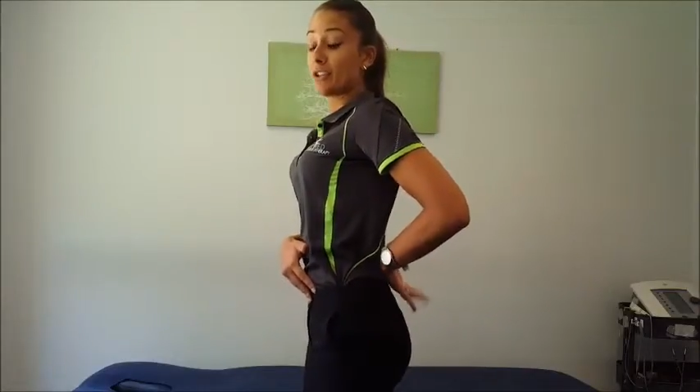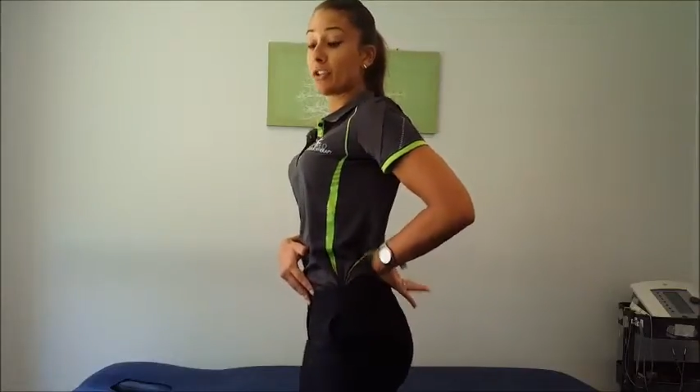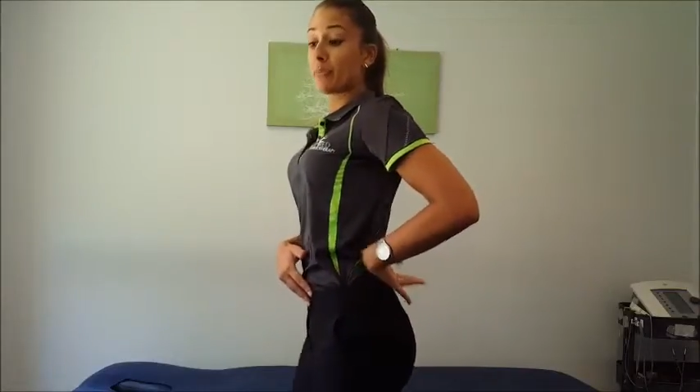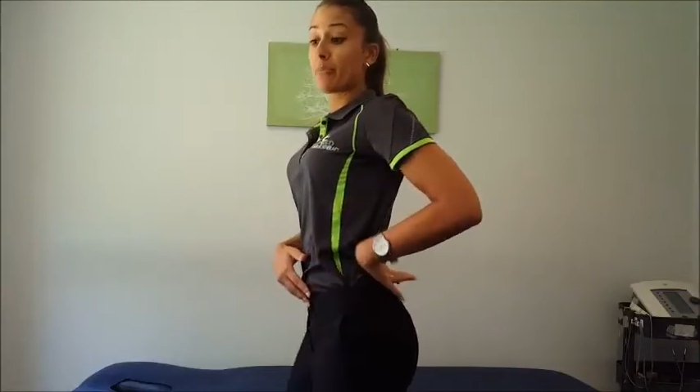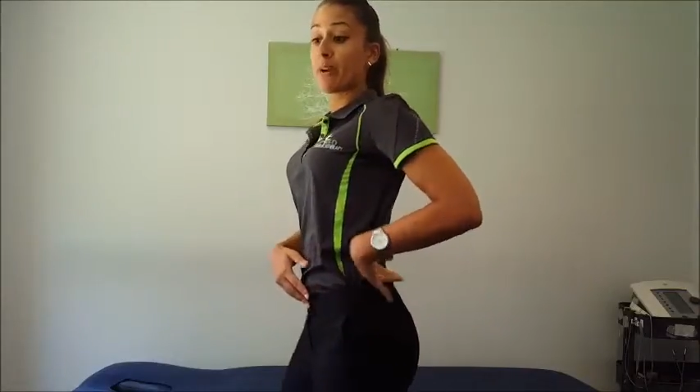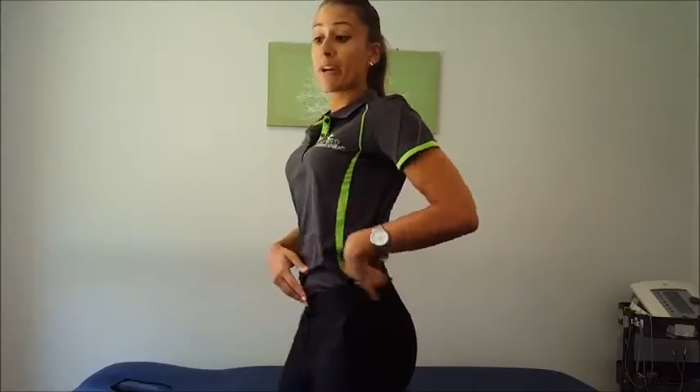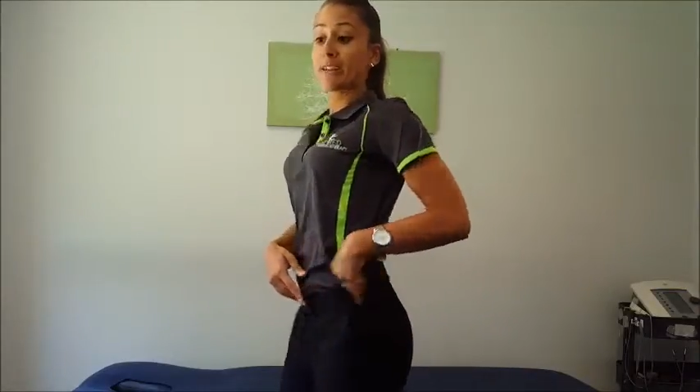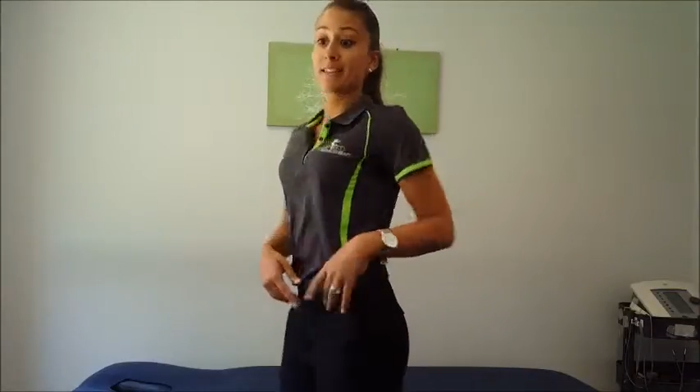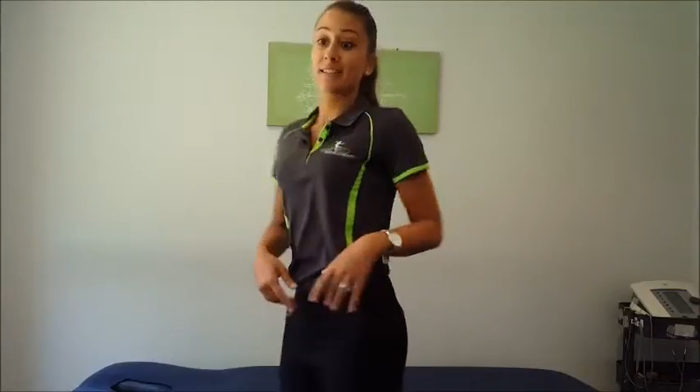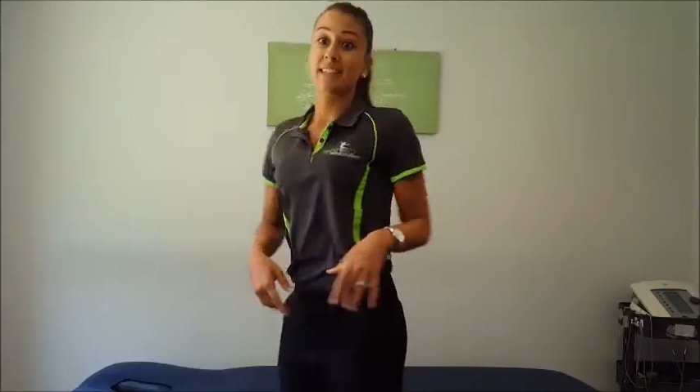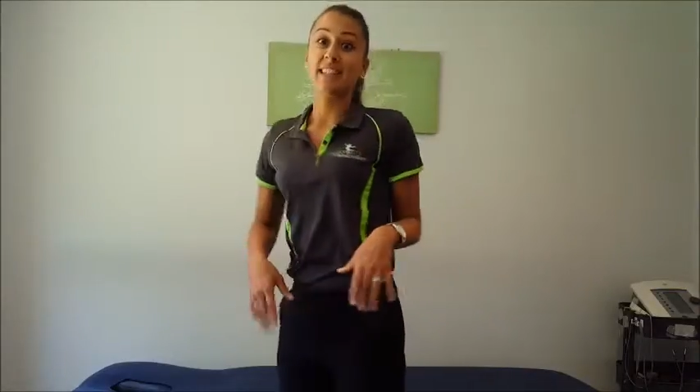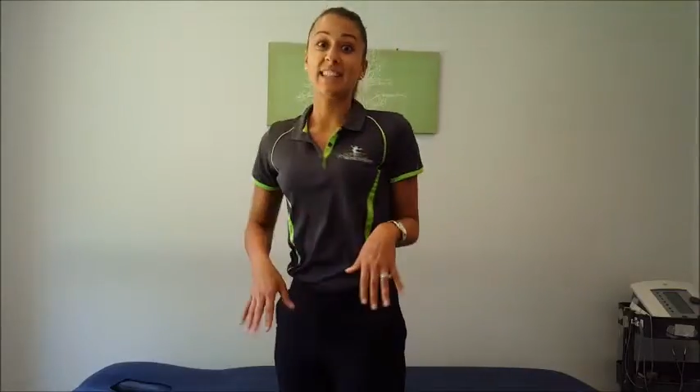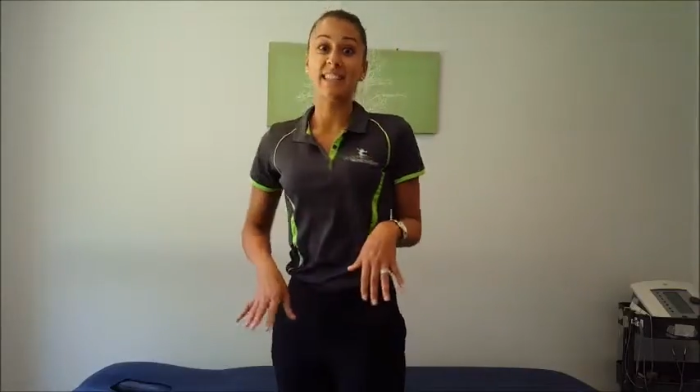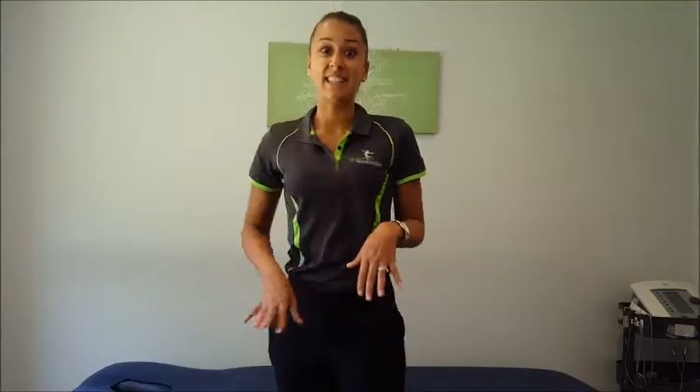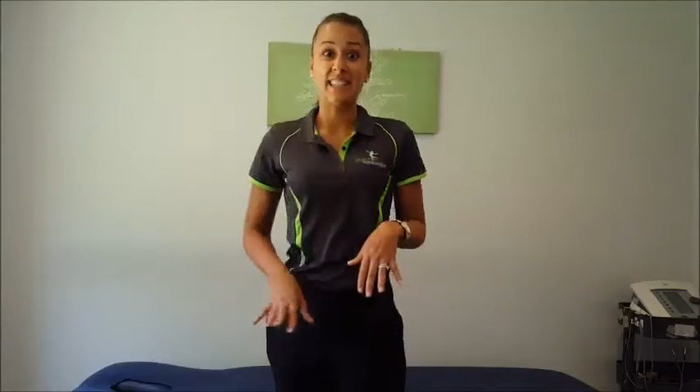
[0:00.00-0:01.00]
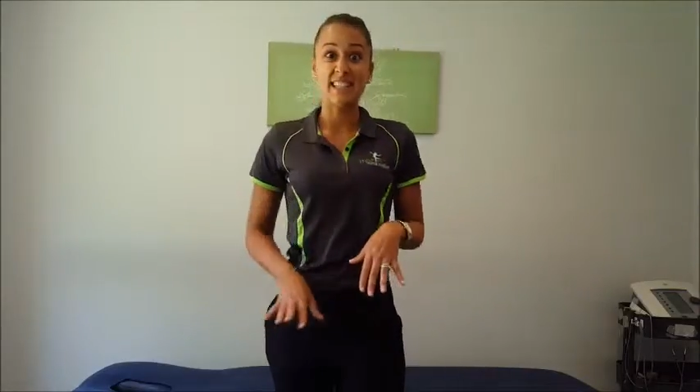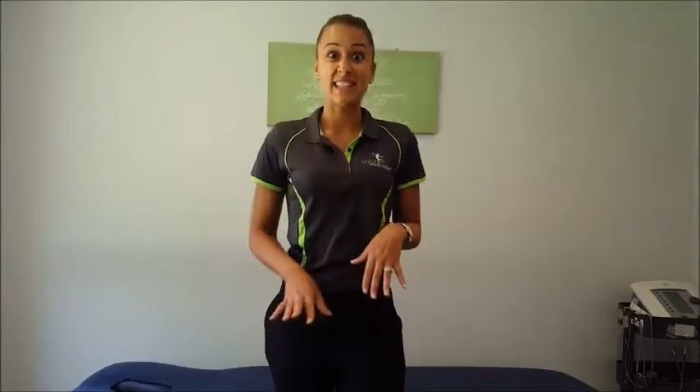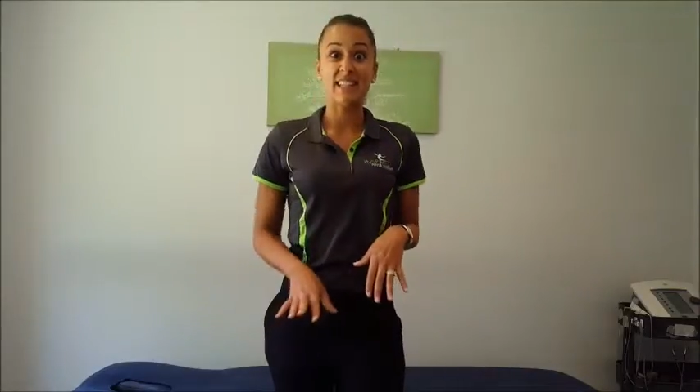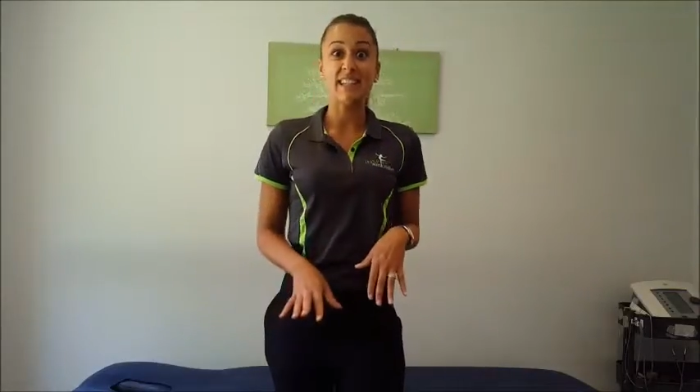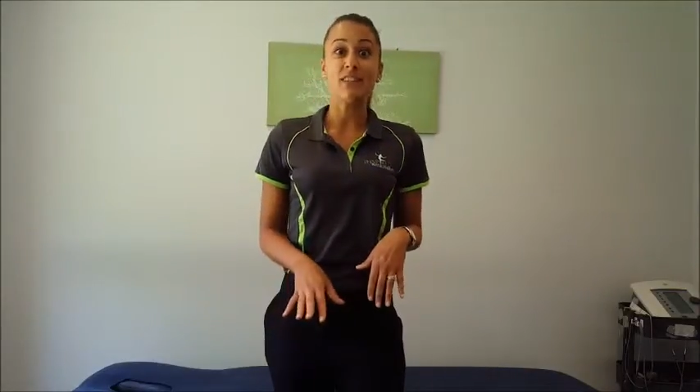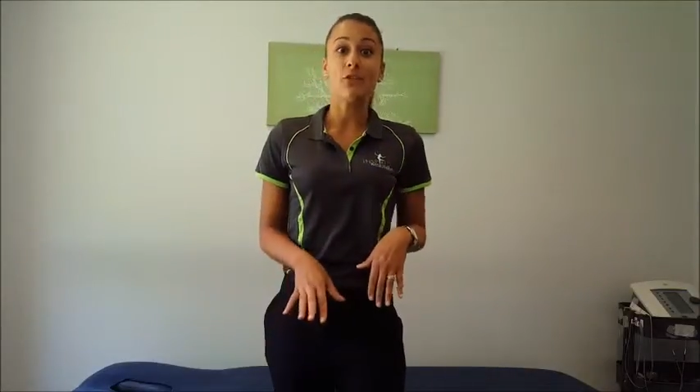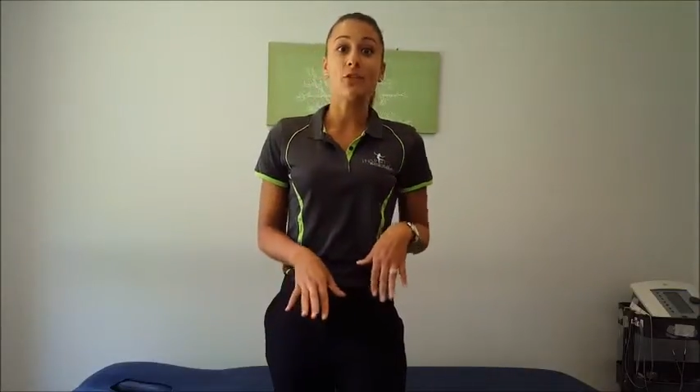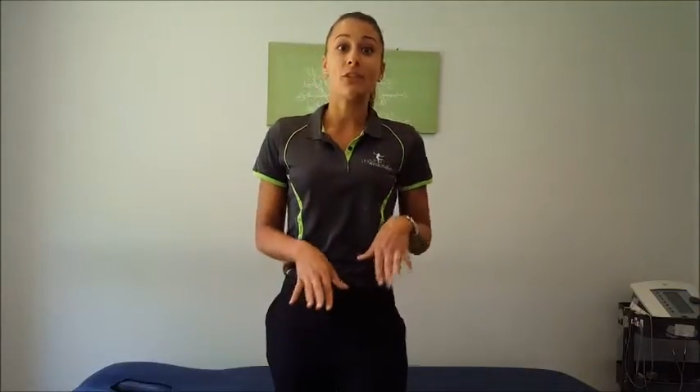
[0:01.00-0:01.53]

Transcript: you can practice it in sitting,